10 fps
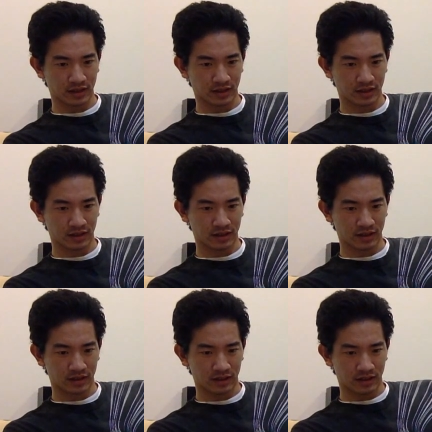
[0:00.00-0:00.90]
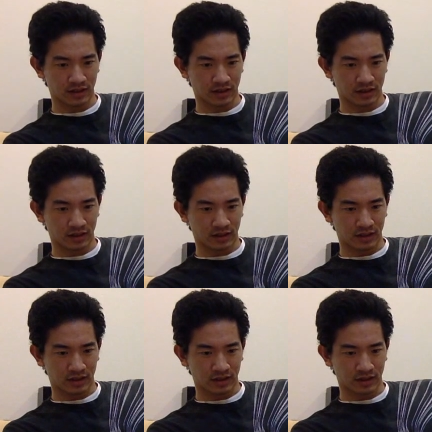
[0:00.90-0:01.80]

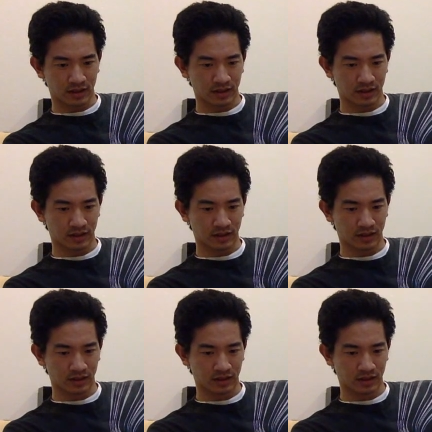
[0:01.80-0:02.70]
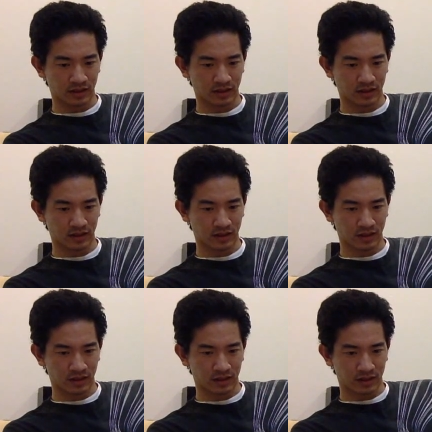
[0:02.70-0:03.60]

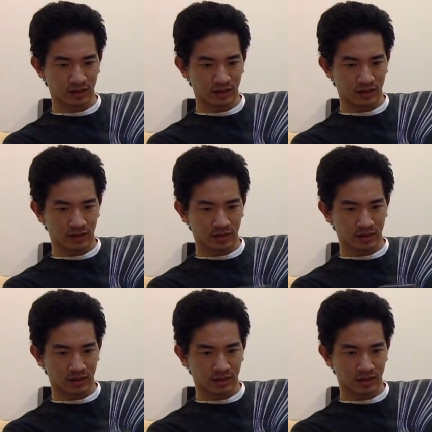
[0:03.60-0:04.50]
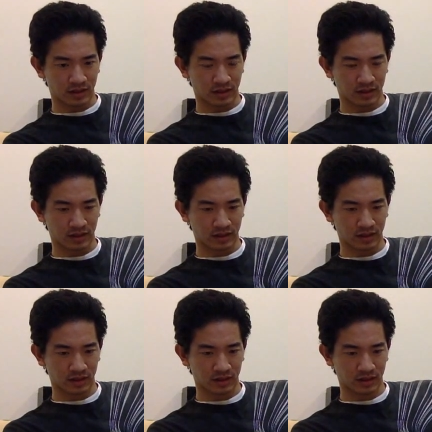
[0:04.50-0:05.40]

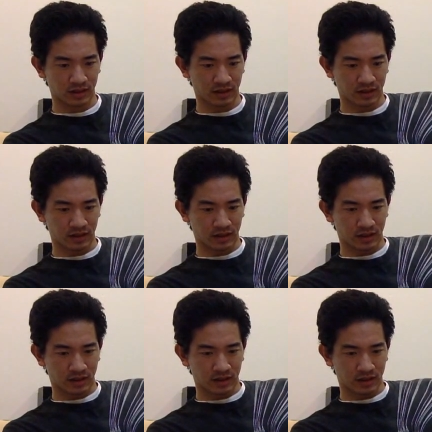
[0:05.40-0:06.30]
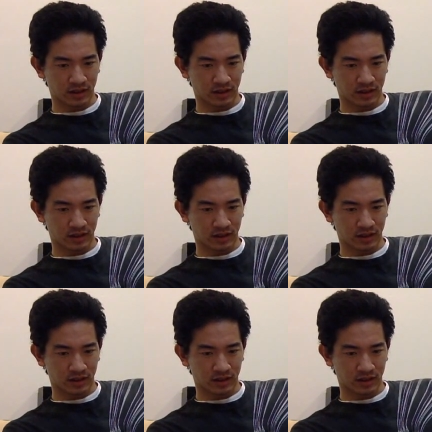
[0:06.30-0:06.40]
Nobody speaks.